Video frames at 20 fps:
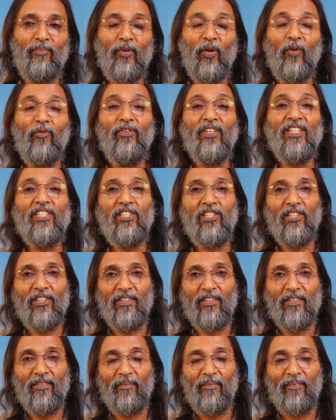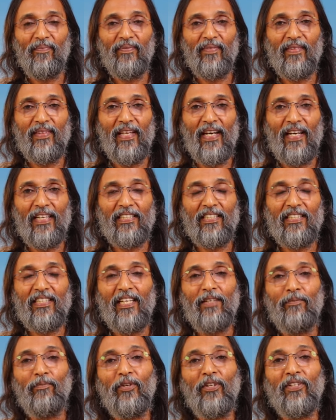provision that
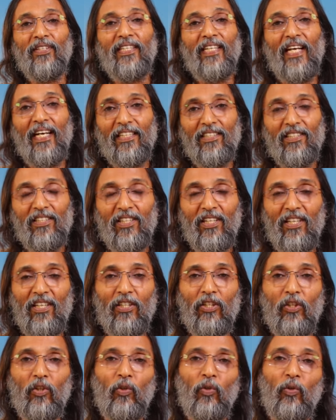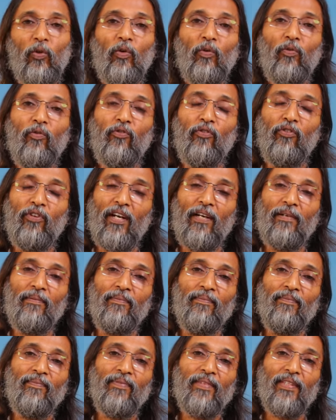can protect you
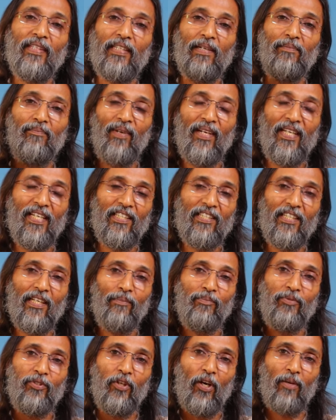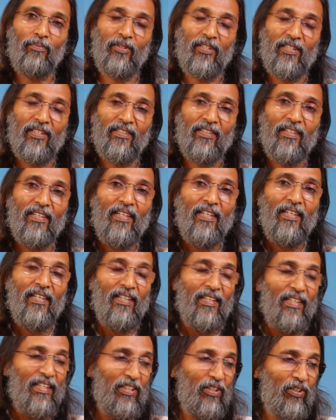from the complete absorption
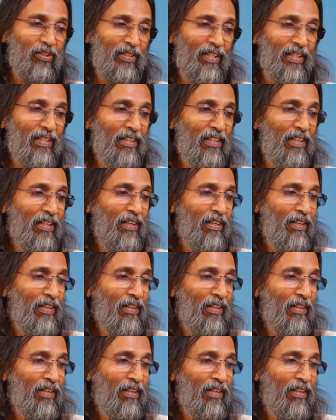into the